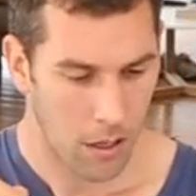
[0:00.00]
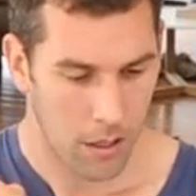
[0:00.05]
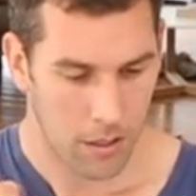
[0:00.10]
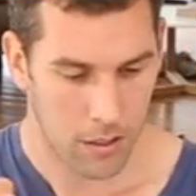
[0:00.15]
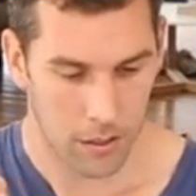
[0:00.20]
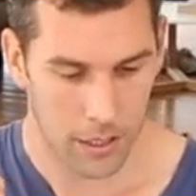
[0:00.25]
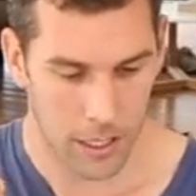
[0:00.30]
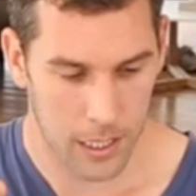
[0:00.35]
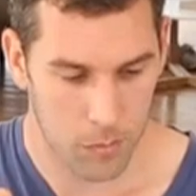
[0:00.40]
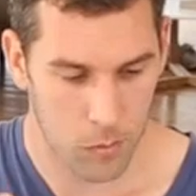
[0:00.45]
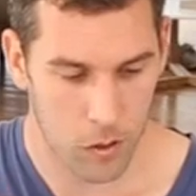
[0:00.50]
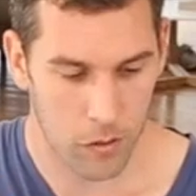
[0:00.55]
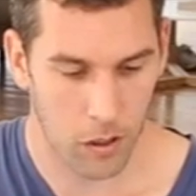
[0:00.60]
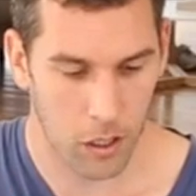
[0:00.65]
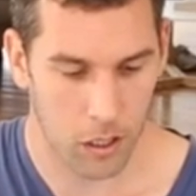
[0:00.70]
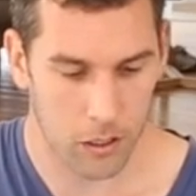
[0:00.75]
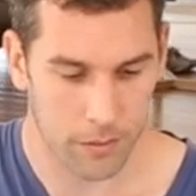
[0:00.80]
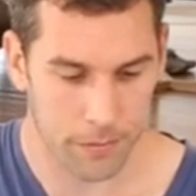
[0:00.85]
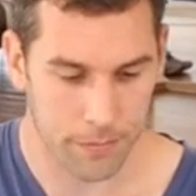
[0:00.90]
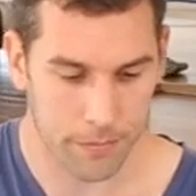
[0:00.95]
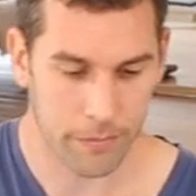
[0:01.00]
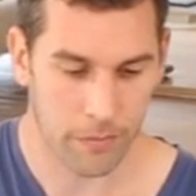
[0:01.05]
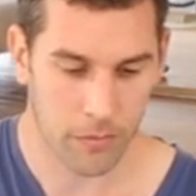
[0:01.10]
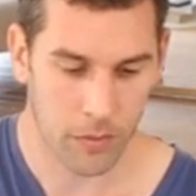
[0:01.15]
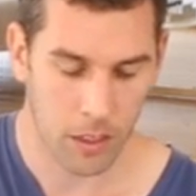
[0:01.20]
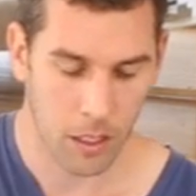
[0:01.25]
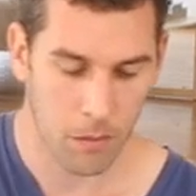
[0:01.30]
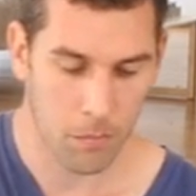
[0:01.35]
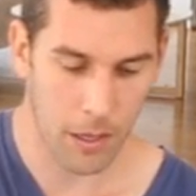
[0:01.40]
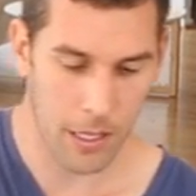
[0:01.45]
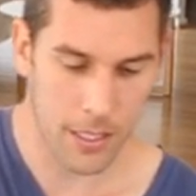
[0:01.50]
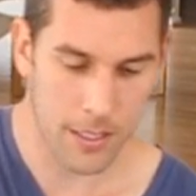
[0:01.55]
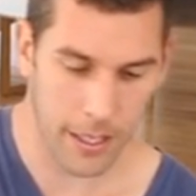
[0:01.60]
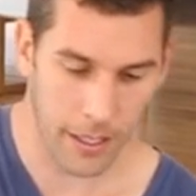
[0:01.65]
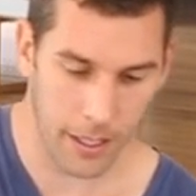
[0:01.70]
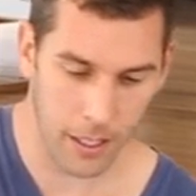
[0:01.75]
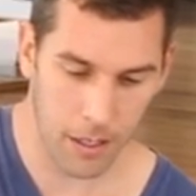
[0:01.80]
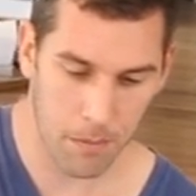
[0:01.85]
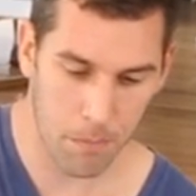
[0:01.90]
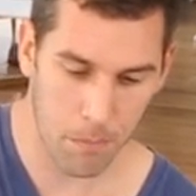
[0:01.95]
So let's move on. My
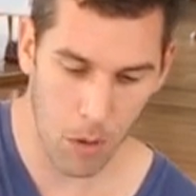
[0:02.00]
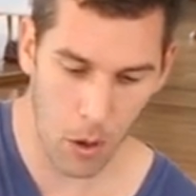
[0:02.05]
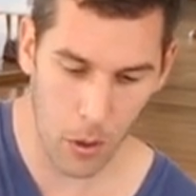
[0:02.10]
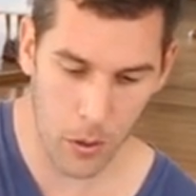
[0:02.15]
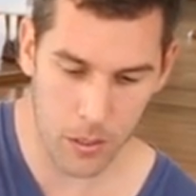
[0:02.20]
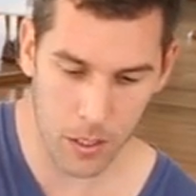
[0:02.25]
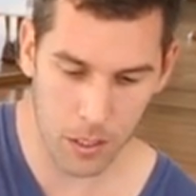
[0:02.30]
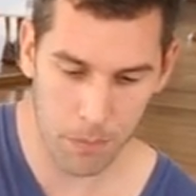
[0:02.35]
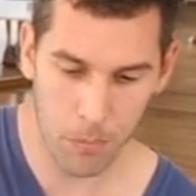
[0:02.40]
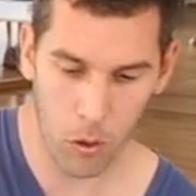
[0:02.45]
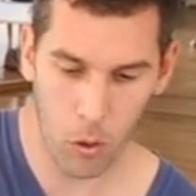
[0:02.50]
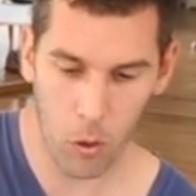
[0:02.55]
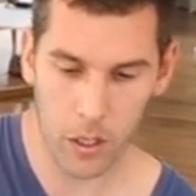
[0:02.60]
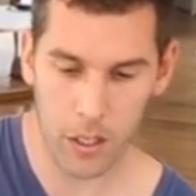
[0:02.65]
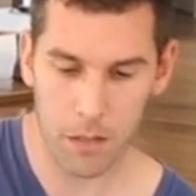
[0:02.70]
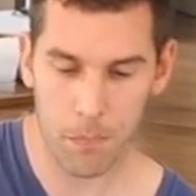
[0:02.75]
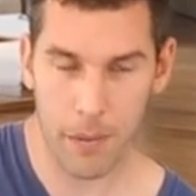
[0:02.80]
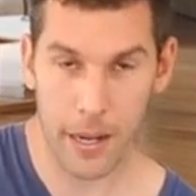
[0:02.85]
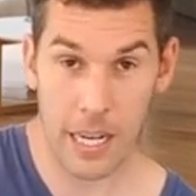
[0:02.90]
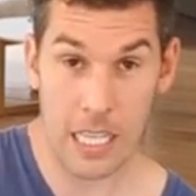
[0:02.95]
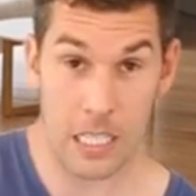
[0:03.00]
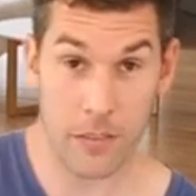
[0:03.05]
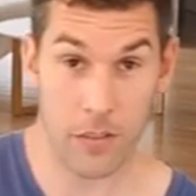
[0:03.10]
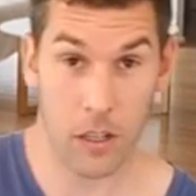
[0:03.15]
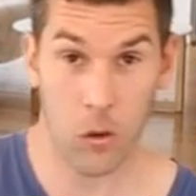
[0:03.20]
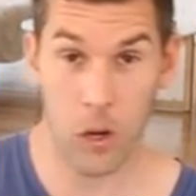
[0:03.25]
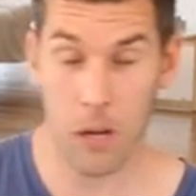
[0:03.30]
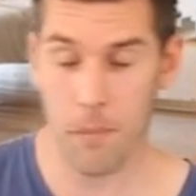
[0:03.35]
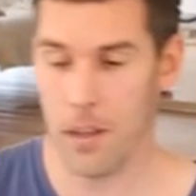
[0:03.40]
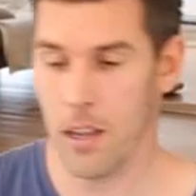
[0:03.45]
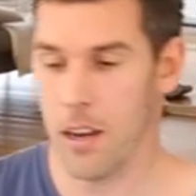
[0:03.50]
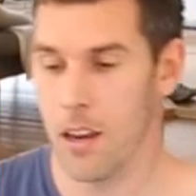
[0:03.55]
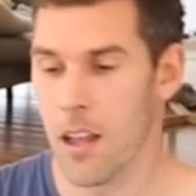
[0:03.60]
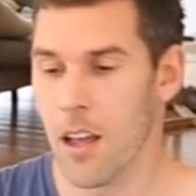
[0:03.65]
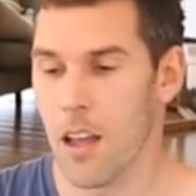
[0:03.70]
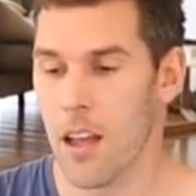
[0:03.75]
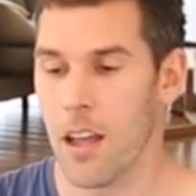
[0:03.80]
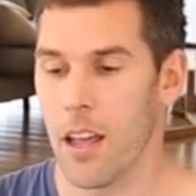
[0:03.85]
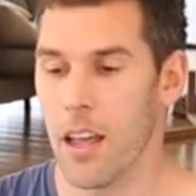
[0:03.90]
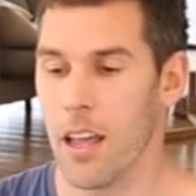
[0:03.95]
second most important piece of equipment
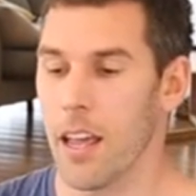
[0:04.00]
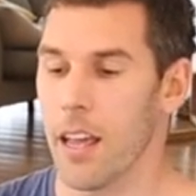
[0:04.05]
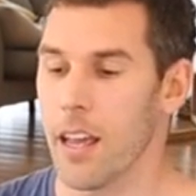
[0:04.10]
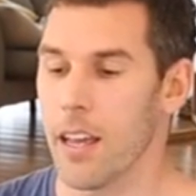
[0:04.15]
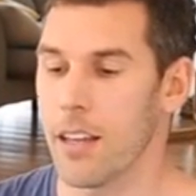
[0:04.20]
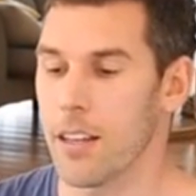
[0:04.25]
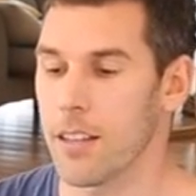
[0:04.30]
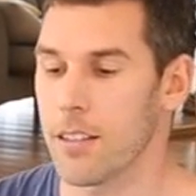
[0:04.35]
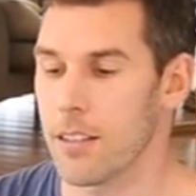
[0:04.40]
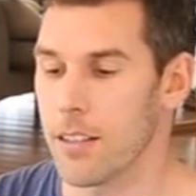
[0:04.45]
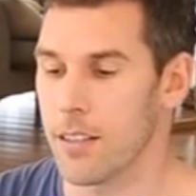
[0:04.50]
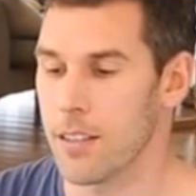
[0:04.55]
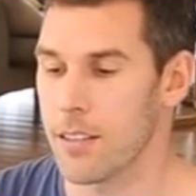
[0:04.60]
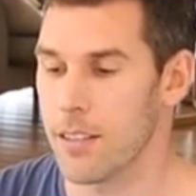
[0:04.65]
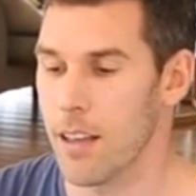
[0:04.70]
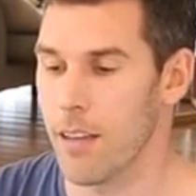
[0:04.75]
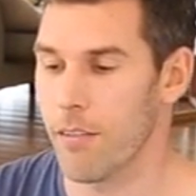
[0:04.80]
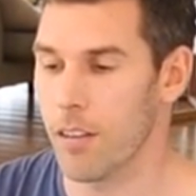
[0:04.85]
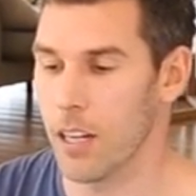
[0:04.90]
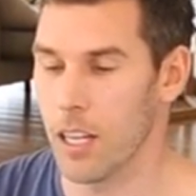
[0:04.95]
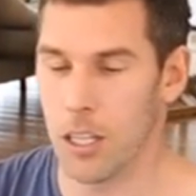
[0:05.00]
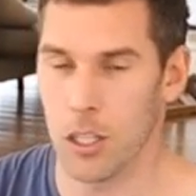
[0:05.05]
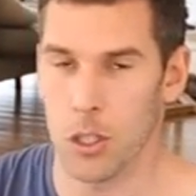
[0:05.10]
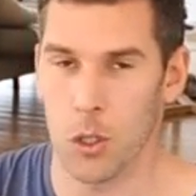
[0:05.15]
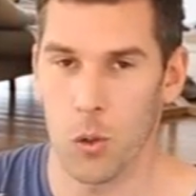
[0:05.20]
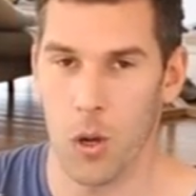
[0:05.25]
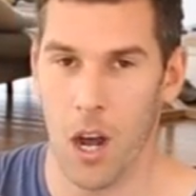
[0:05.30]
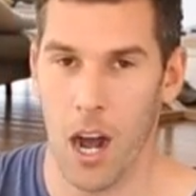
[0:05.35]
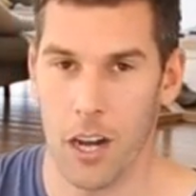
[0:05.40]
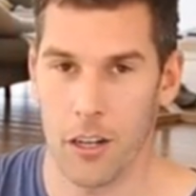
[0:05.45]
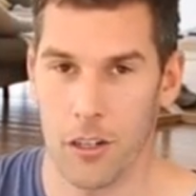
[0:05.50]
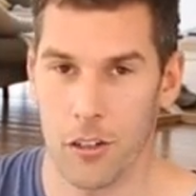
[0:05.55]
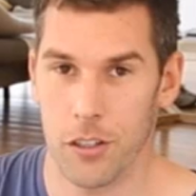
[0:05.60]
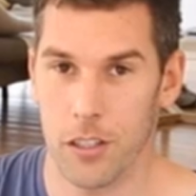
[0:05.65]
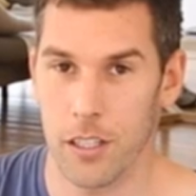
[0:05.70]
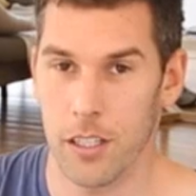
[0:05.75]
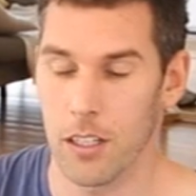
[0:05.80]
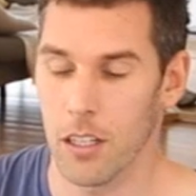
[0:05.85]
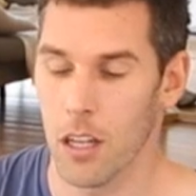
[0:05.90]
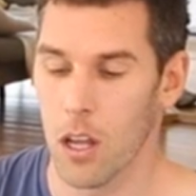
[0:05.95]
is the
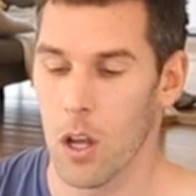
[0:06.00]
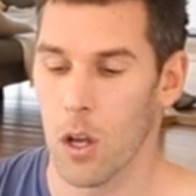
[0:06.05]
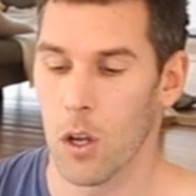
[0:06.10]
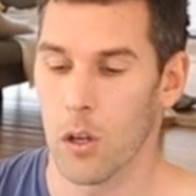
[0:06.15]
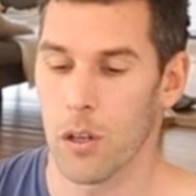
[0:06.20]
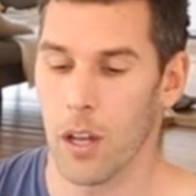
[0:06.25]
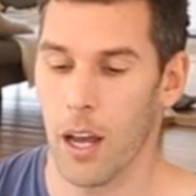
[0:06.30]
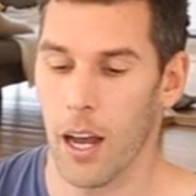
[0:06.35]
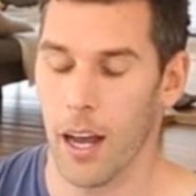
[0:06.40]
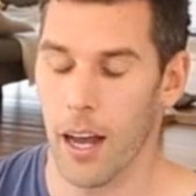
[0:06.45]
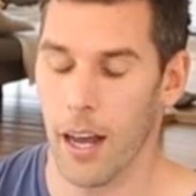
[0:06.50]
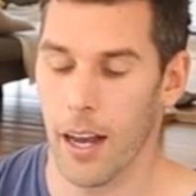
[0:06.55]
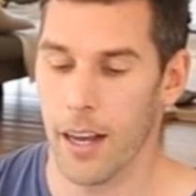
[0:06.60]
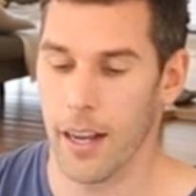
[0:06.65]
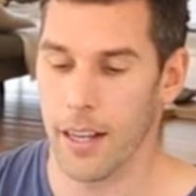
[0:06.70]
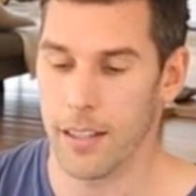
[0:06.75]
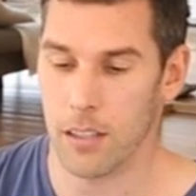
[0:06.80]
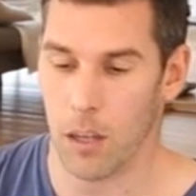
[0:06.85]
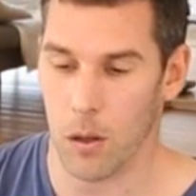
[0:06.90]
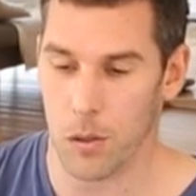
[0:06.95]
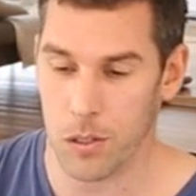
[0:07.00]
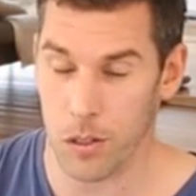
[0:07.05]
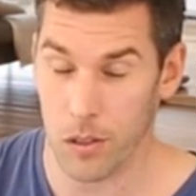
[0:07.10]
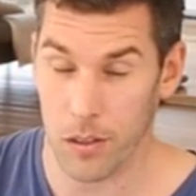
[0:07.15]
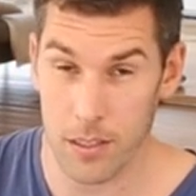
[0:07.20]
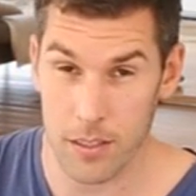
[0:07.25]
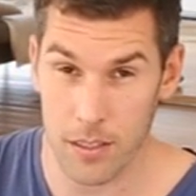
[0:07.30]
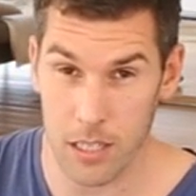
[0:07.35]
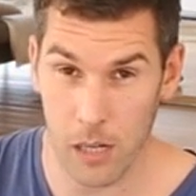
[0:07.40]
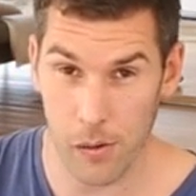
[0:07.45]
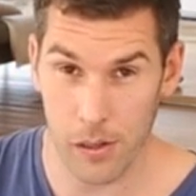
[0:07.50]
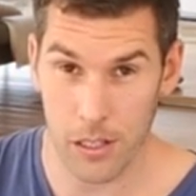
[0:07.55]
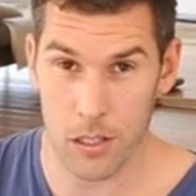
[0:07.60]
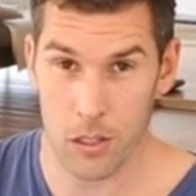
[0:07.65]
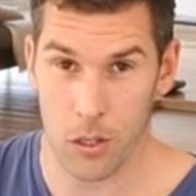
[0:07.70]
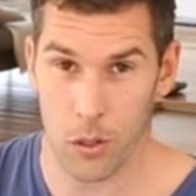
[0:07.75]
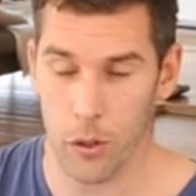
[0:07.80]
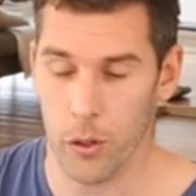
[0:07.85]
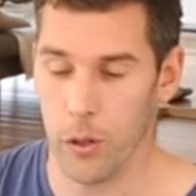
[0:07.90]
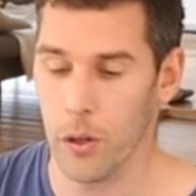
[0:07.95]
7200. It's also the series
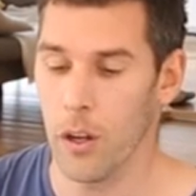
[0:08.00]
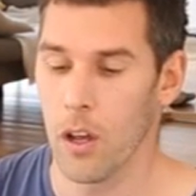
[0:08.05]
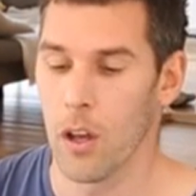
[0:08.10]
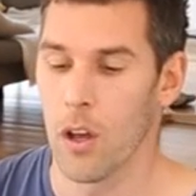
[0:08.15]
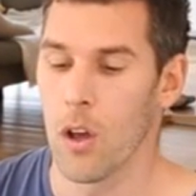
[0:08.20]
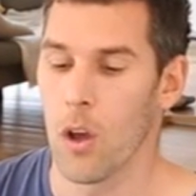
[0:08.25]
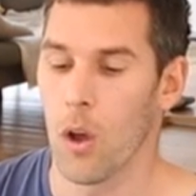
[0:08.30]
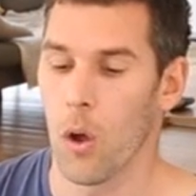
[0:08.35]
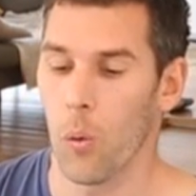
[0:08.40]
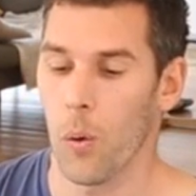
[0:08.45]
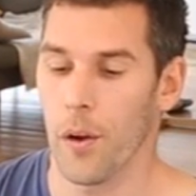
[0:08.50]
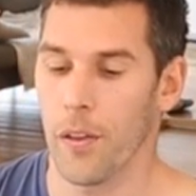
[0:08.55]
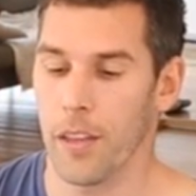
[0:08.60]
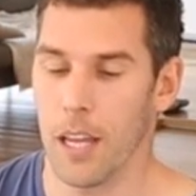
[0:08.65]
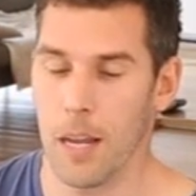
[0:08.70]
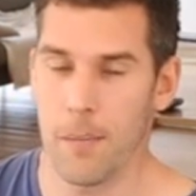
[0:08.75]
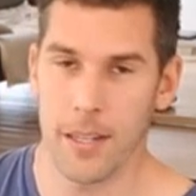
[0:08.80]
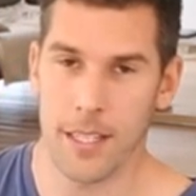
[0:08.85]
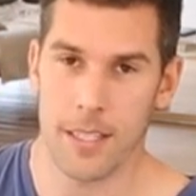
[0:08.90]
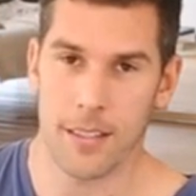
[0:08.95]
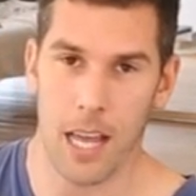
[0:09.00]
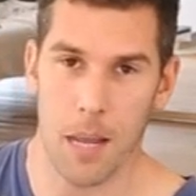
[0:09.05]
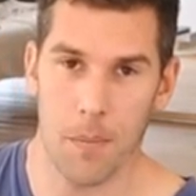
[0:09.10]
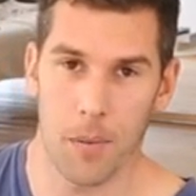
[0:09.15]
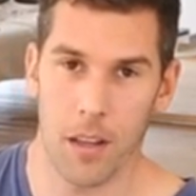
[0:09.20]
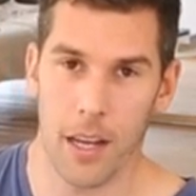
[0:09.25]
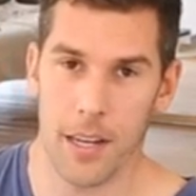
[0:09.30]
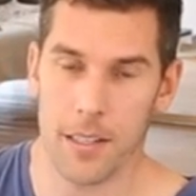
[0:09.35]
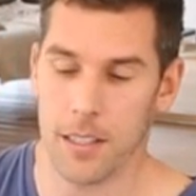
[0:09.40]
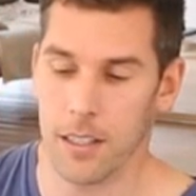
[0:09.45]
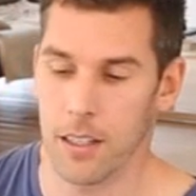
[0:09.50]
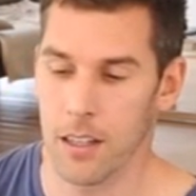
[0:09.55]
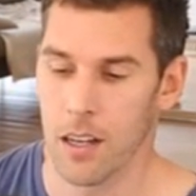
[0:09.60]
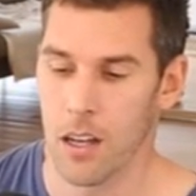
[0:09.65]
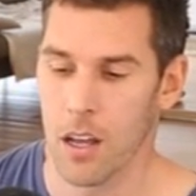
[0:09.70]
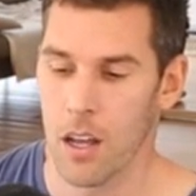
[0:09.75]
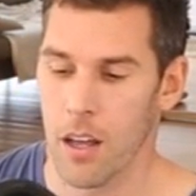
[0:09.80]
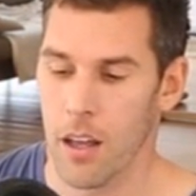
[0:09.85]
2 with image stabilizer.